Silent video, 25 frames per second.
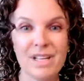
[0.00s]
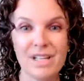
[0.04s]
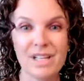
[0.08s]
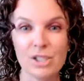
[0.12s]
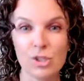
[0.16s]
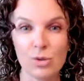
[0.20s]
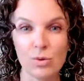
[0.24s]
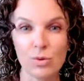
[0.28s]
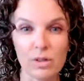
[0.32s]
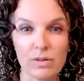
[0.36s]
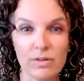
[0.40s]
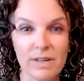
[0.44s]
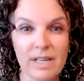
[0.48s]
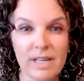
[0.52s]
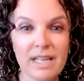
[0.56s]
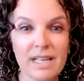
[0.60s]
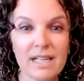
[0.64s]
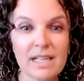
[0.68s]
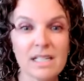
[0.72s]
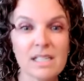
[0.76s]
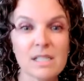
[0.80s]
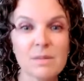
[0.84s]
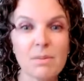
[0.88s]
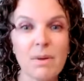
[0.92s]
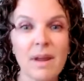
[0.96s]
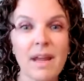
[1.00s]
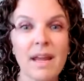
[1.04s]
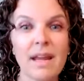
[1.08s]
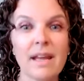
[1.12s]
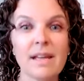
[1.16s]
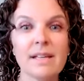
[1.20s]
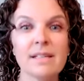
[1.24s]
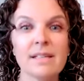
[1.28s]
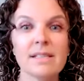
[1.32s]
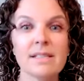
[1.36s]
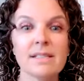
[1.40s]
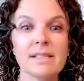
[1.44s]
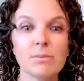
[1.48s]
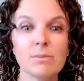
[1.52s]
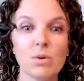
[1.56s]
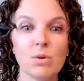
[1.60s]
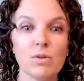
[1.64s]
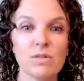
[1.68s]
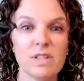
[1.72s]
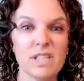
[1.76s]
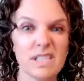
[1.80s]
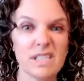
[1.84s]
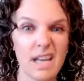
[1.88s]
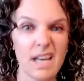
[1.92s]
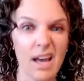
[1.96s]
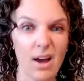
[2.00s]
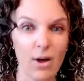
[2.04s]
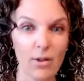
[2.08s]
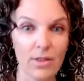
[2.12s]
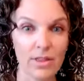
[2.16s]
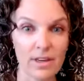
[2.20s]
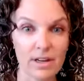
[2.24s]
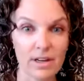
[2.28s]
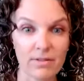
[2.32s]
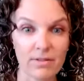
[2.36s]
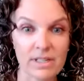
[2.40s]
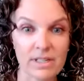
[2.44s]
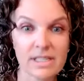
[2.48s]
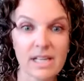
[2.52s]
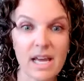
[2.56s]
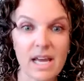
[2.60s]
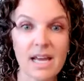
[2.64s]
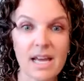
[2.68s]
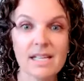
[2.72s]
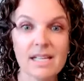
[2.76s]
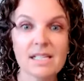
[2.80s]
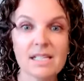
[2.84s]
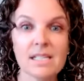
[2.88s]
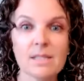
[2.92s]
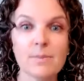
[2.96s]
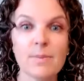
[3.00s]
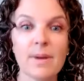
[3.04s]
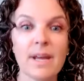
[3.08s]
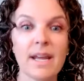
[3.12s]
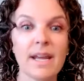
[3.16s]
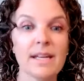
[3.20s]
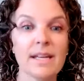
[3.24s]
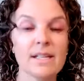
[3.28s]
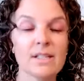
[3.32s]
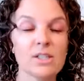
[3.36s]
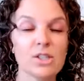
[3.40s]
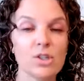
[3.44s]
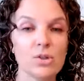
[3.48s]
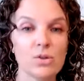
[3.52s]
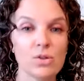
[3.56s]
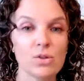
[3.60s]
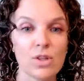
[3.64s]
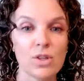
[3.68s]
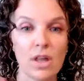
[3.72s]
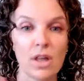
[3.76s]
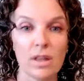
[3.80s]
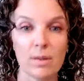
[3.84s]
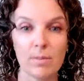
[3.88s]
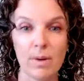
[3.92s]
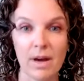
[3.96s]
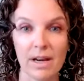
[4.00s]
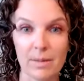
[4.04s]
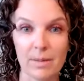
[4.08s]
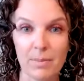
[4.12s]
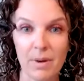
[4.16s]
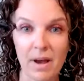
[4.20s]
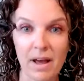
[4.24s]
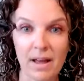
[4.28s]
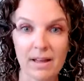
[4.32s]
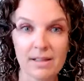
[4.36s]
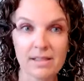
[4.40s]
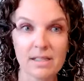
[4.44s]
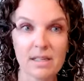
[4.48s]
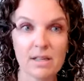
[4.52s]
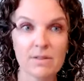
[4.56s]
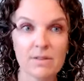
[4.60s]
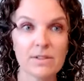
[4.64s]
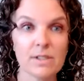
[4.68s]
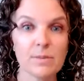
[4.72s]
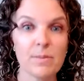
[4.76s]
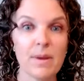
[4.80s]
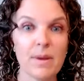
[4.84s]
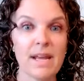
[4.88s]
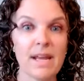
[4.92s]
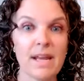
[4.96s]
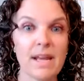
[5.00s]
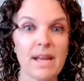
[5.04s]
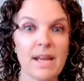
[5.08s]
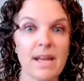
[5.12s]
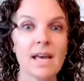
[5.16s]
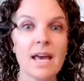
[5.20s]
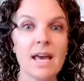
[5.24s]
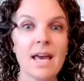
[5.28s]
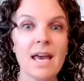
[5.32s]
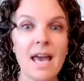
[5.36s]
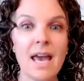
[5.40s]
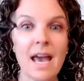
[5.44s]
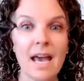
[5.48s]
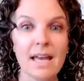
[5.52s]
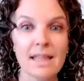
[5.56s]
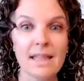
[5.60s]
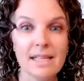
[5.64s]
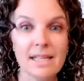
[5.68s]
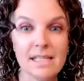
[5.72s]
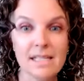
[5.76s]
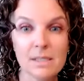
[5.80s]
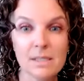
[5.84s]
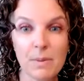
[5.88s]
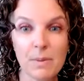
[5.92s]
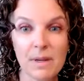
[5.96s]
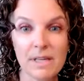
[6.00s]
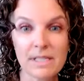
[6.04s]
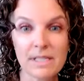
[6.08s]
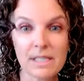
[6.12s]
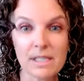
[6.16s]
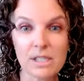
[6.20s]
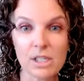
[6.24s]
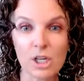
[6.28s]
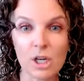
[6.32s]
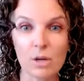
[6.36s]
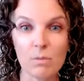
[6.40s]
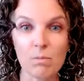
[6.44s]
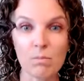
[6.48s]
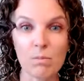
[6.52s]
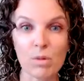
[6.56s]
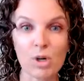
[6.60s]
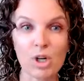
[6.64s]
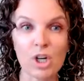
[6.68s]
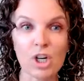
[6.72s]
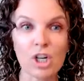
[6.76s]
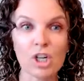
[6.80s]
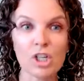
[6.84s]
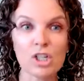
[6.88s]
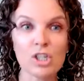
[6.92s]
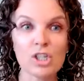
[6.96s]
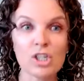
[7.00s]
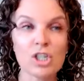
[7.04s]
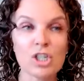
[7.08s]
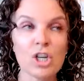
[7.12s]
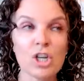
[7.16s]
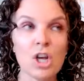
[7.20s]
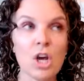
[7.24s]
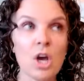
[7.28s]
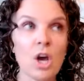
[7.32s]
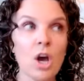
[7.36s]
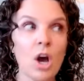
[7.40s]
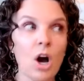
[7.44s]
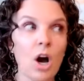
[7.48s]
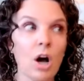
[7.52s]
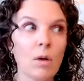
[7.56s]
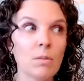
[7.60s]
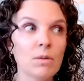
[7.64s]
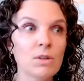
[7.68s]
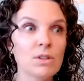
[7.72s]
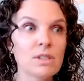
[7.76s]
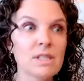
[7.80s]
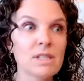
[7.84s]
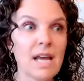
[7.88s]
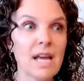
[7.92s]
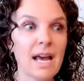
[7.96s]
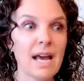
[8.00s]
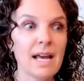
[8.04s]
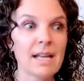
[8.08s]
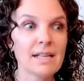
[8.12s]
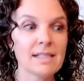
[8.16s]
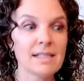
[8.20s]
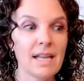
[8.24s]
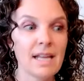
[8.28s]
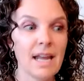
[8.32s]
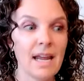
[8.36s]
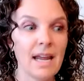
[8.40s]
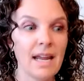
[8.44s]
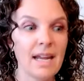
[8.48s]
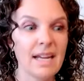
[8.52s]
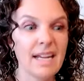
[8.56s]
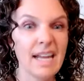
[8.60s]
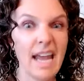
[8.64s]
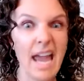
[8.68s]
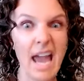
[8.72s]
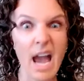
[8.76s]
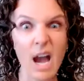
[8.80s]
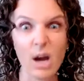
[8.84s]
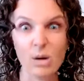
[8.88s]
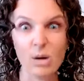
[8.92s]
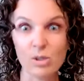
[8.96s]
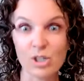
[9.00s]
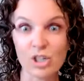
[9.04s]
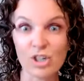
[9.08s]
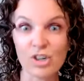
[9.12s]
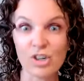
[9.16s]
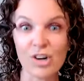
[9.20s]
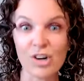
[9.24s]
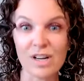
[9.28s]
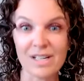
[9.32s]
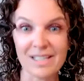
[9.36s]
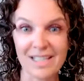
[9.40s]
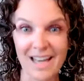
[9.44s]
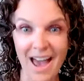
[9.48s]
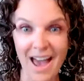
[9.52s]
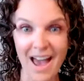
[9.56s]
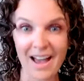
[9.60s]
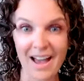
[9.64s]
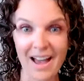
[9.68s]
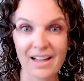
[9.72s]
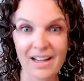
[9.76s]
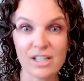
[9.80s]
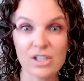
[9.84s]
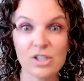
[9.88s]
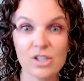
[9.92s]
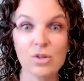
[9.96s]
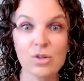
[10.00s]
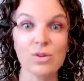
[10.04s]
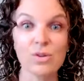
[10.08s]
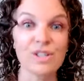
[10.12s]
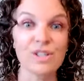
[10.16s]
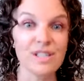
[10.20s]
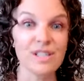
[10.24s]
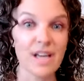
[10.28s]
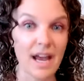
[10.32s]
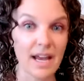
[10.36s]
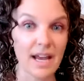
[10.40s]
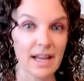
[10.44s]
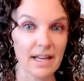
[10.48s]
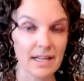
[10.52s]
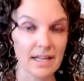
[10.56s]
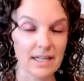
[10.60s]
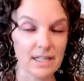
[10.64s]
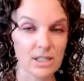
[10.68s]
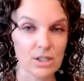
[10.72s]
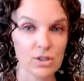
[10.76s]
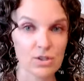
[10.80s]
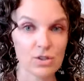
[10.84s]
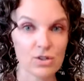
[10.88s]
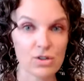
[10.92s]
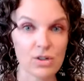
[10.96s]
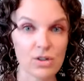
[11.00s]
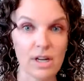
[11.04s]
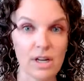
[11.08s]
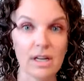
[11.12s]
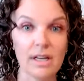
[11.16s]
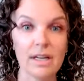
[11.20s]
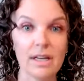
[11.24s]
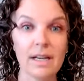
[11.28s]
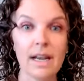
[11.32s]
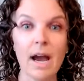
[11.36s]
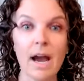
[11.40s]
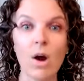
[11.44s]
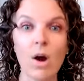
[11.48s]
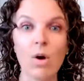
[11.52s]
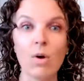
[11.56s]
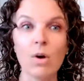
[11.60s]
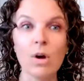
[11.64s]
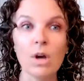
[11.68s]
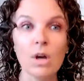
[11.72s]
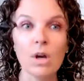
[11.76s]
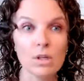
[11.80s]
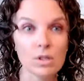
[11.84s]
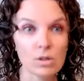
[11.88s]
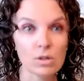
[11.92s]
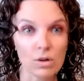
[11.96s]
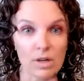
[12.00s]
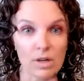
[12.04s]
the intuitive eating space, moved into health at every size space. You saw the body positive space, and these spaces emerged almost as a counterattack to the diet industry. Now,